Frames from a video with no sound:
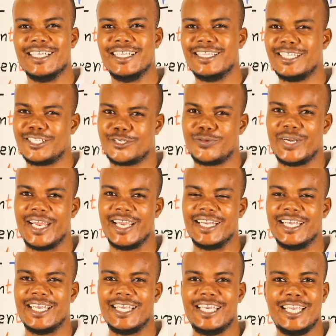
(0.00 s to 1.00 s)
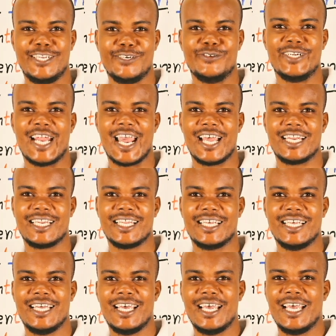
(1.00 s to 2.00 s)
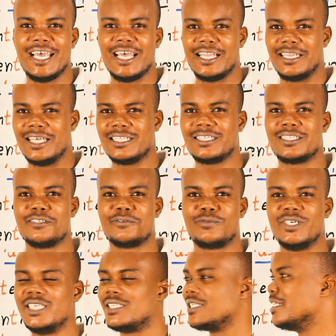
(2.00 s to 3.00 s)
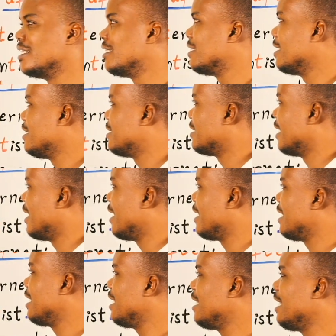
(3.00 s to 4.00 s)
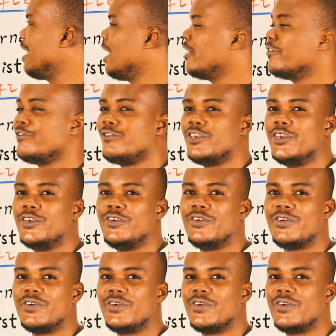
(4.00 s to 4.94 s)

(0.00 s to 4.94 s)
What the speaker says: That's great, internet. That's the reason they say interview,